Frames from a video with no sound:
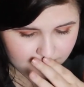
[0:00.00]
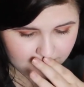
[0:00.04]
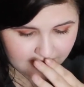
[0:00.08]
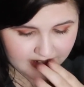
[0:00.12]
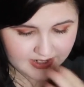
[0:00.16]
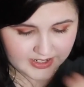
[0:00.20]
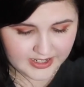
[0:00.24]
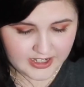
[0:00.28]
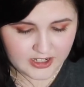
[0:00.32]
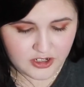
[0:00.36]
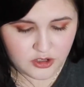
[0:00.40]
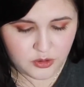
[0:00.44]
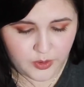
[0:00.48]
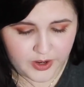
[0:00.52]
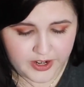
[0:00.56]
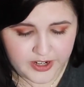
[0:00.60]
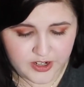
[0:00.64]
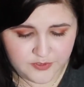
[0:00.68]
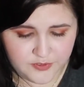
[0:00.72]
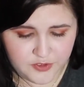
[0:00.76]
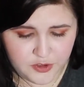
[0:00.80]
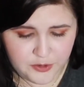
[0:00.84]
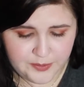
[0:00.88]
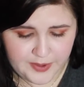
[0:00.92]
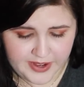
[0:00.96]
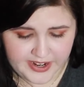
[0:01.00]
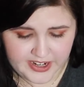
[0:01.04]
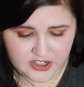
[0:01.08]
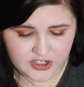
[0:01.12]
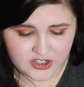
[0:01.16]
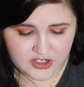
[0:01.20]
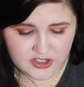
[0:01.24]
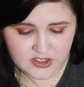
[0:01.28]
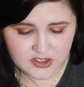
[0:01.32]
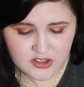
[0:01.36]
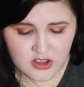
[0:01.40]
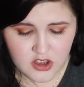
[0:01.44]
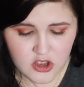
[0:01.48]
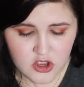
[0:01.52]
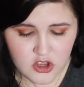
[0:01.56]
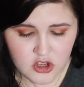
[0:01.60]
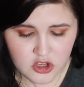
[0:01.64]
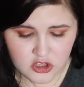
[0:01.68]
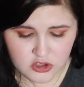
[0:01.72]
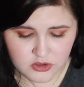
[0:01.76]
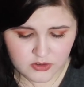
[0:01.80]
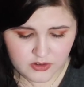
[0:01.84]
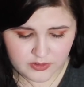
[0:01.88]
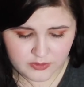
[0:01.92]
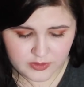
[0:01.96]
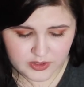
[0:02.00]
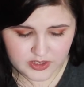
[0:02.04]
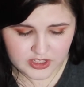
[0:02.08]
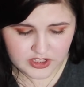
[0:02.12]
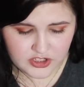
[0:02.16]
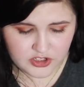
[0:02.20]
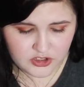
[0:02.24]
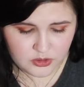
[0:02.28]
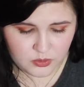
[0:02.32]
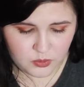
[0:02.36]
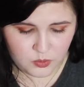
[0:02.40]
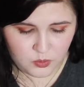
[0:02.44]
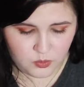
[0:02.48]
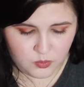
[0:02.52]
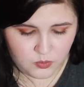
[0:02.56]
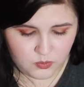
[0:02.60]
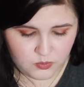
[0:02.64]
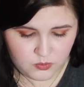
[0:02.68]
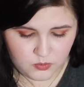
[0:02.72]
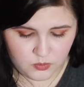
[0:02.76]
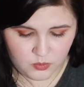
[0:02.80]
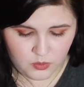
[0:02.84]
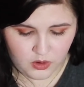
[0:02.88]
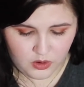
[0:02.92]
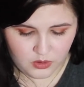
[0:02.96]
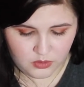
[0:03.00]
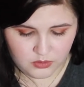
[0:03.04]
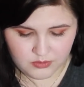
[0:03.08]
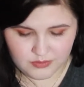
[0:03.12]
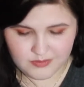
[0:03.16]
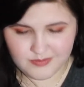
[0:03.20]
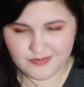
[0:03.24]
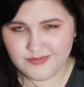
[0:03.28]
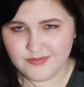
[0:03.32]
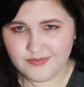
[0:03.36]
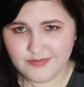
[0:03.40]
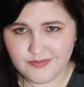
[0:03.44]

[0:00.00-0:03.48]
I need quite a few pages, so I really just won't